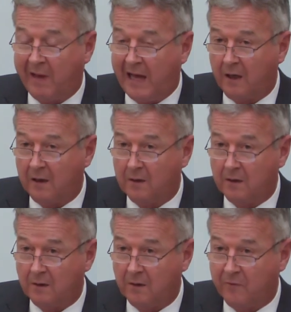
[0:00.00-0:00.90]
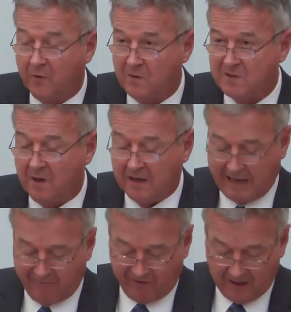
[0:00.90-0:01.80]
But, of course,
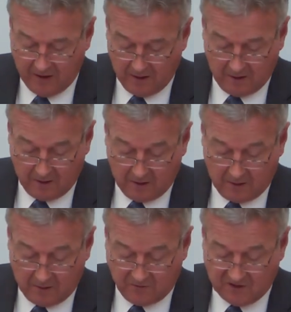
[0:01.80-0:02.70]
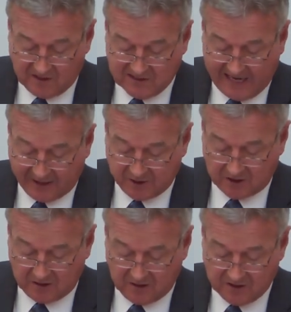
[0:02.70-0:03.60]
not every
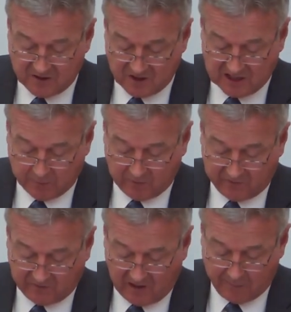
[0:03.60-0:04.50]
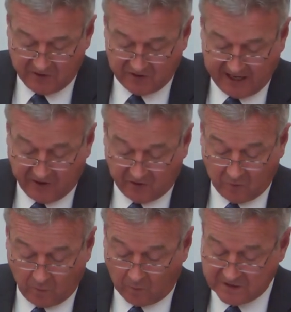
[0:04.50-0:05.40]
transaction is suitable for
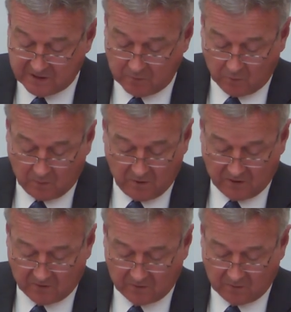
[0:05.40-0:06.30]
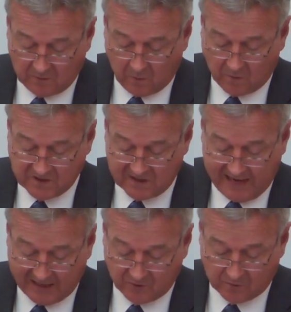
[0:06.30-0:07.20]
arbitration or is not always a
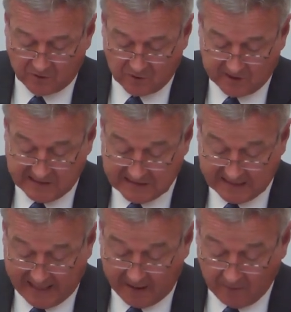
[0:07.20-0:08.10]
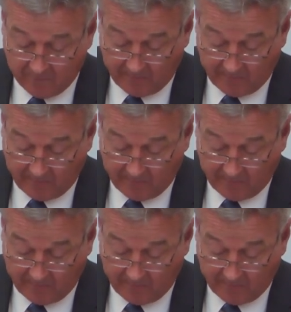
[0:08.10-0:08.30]
natural choice there.